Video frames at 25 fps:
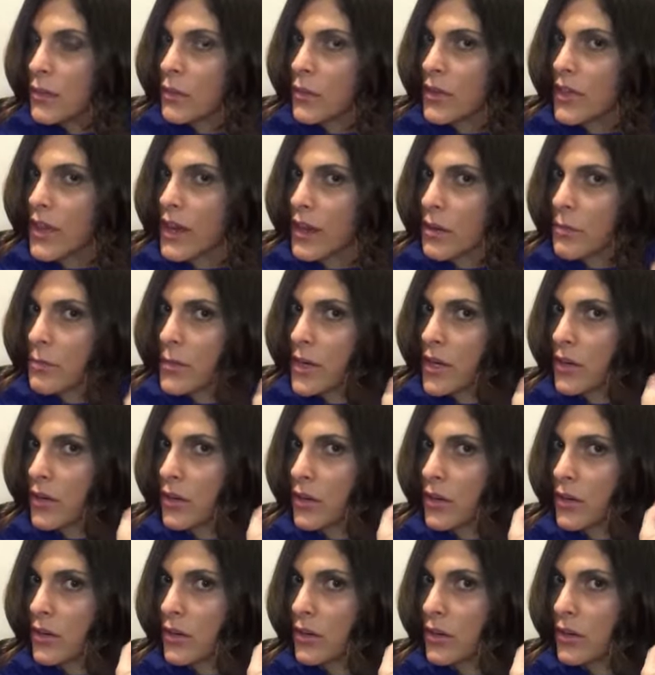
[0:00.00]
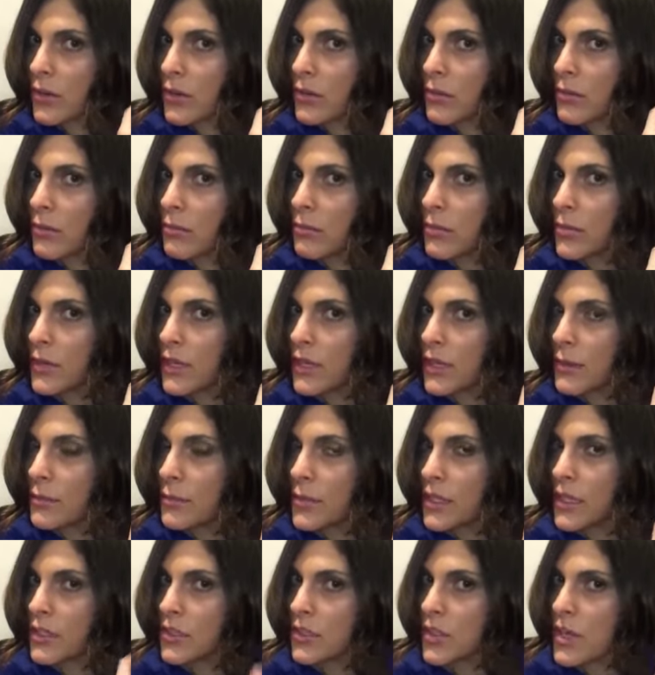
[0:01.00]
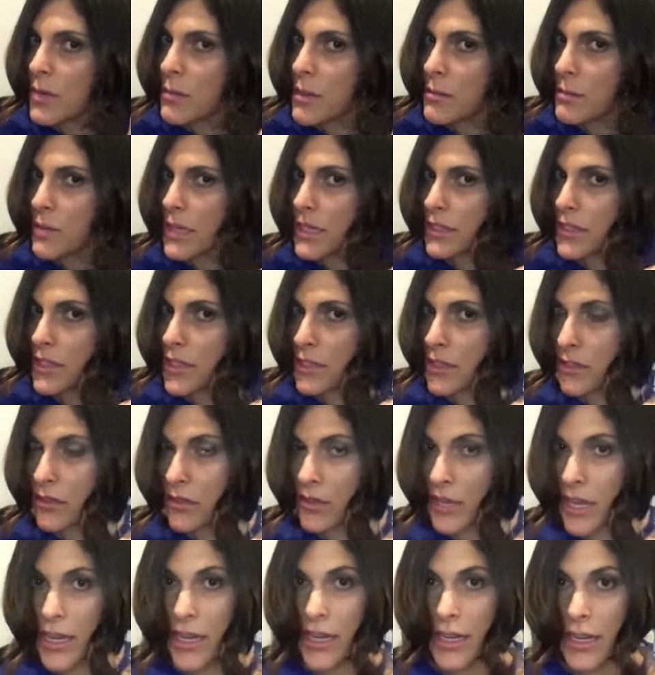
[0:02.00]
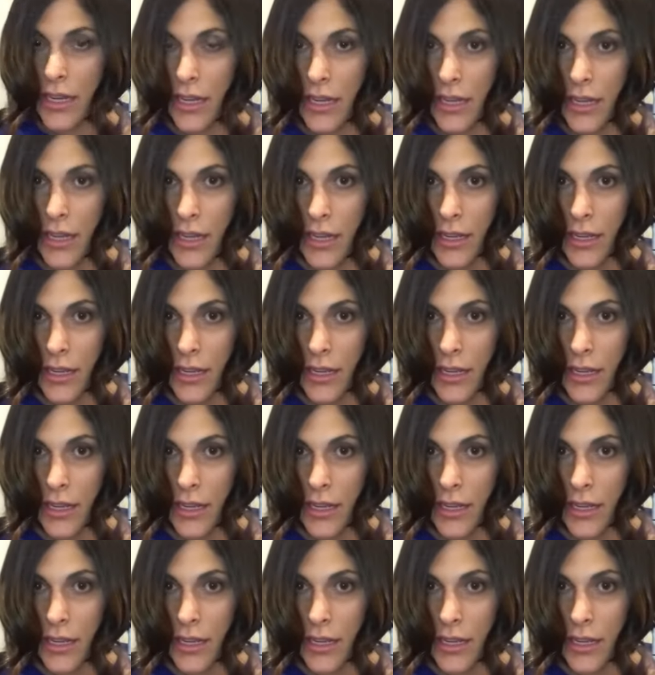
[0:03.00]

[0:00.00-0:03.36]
without a mirror, but I'm gonna try my best here, okay?